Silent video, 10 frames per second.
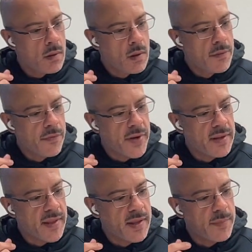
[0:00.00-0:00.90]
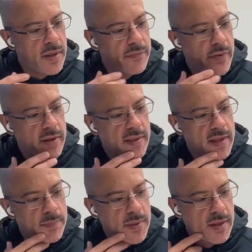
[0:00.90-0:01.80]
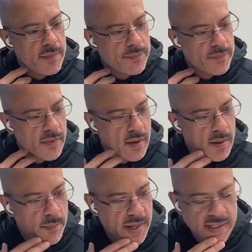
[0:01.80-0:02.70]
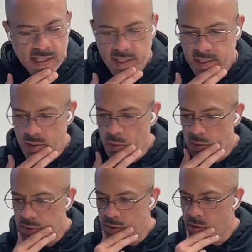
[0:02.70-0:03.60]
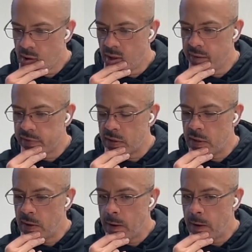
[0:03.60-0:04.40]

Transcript: Freak Like Me by Santa Gold. Love her.